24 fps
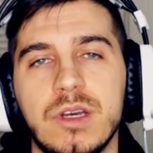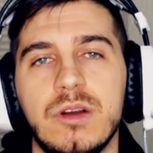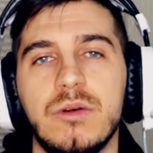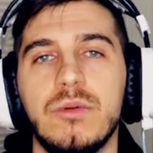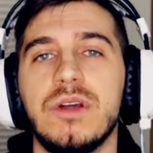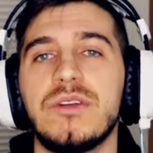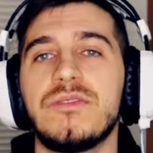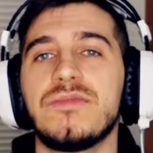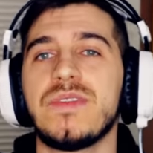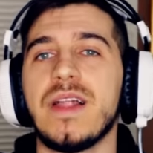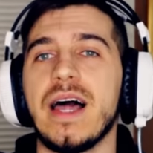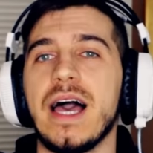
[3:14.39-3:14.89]

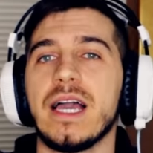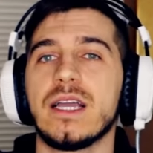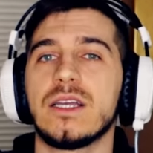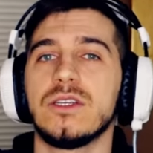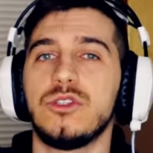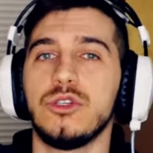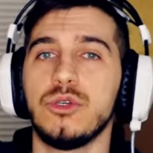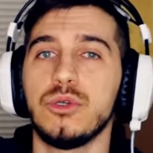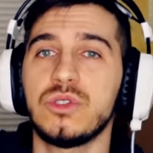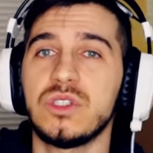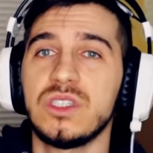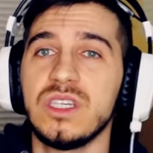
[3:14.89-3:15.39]
red flag.
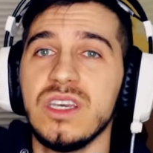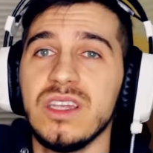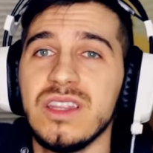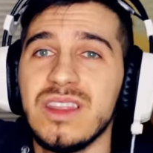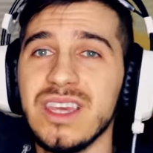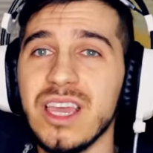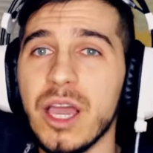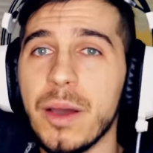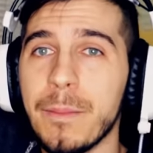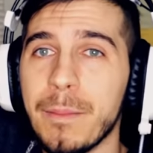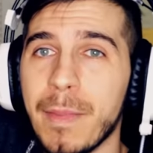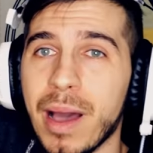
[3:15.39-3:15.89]
Do you see
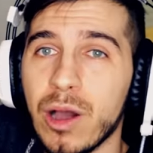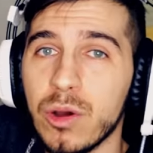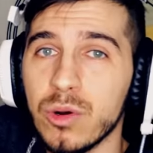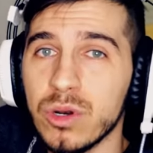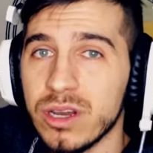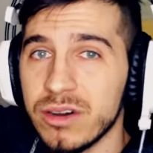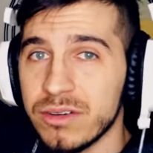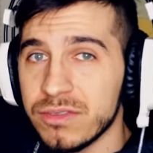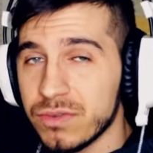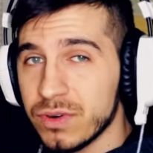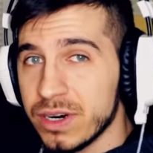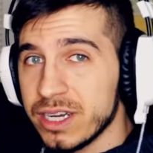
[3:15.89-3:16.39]
the
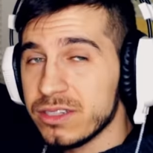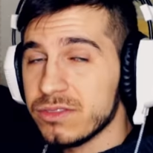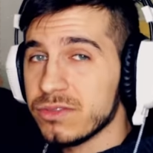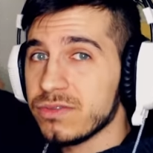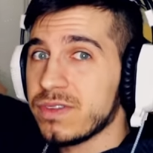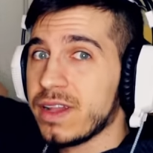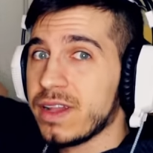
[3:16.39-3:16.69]
amount of red